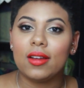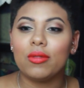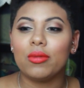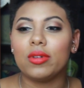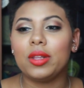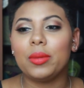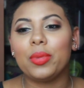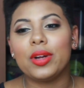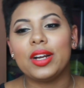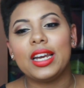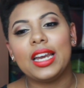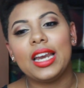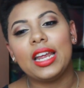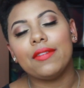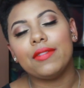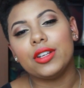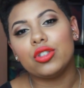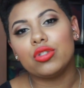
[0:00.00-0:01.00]
Really pretty
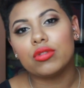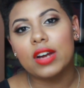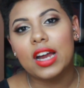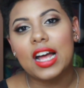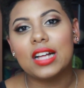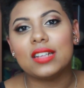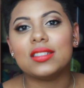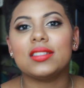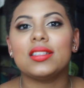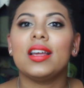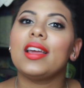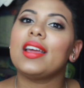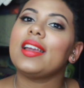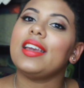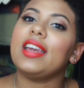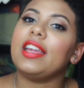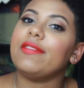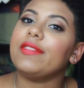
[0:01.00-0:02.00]
navy dress,
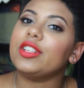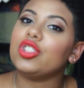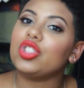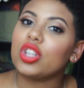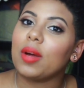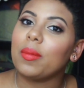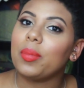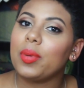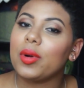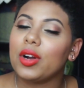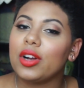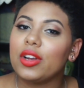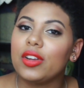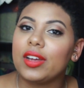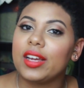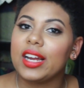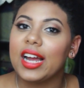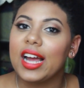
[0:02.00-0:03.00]
navy jumper.
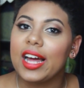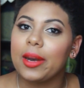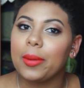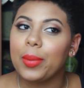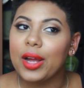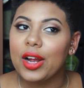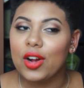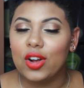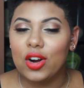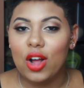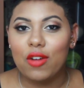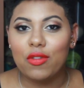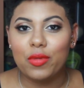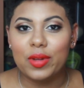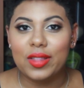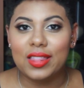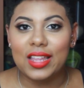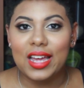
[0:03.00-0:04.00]
You can kind of pair it
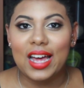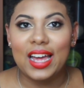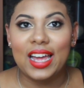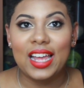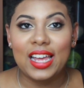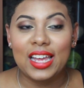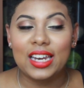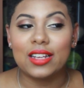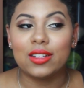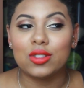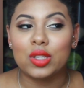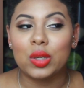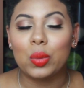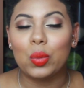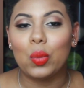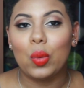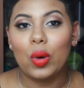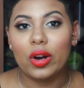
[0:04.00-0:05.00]
off with that. It is
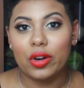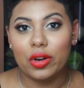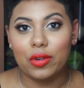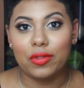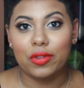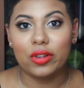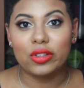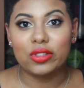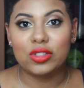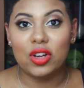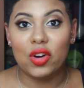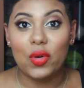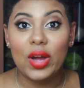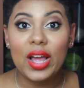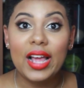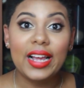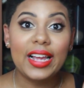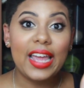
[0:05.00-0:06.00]
wonderful. So
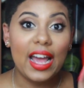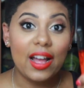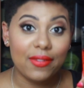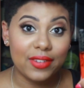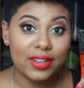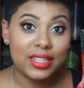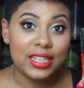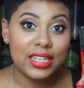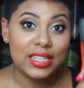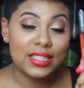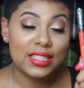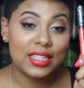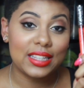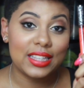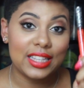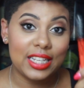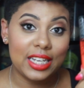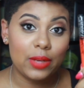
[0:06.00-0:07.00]
Kat Von D's
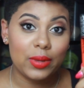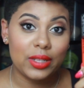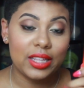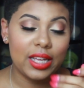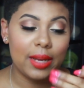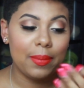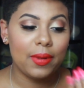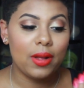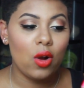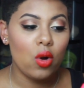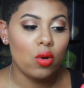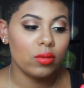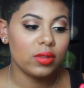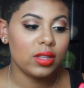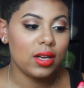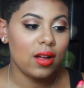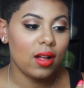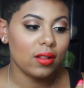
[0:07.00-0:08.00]
liquid lip. Oh,
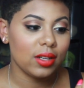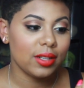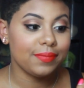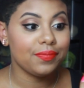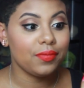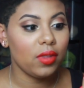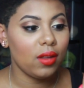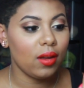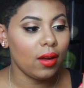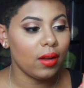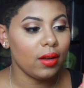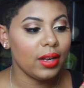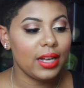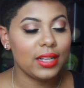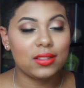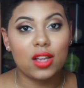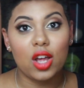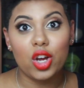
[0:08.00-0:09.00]
the color. Duh.
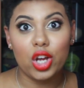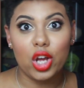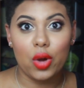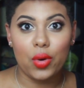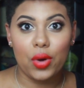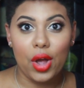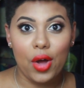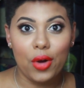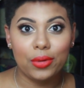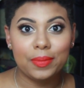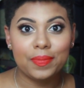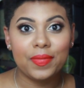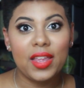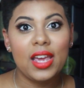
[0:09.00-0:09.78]
It's a go-go.